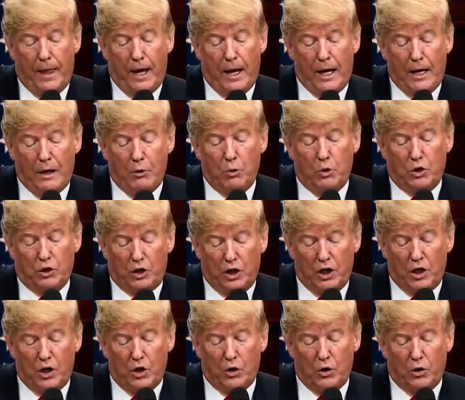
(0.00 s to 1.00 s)
I will
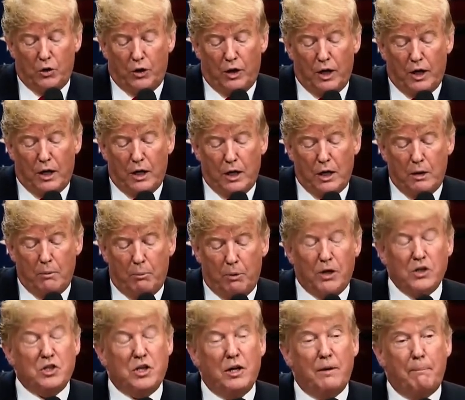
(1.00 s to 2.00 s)
tell you that
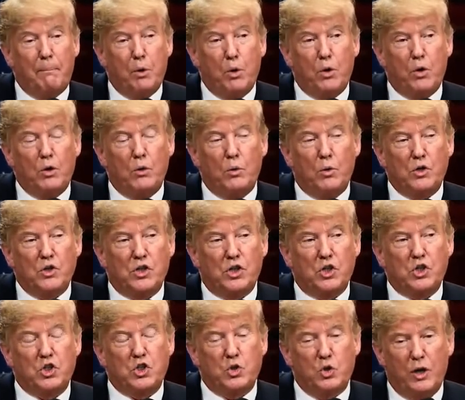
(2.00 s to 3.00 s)
President Putin was
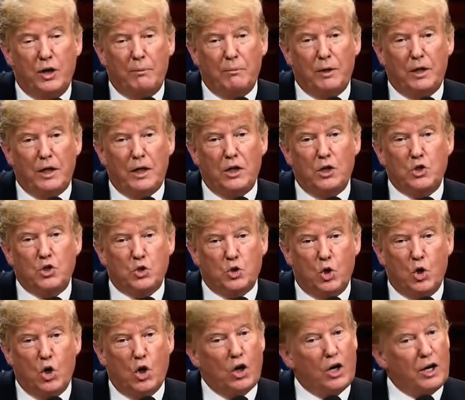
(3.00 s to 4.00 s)
extremely
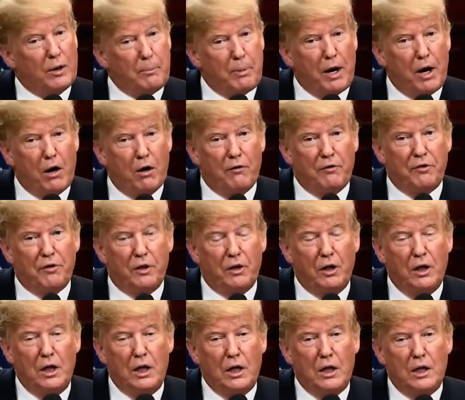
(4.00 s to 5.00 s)
strong and
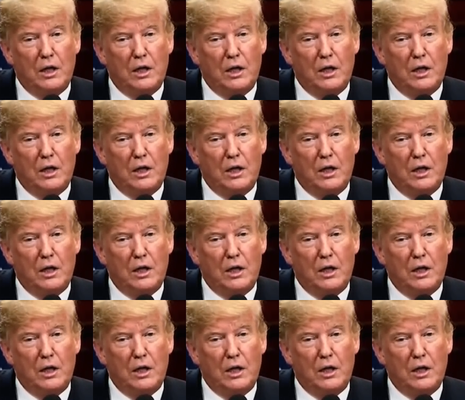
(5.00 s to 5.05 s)
powerful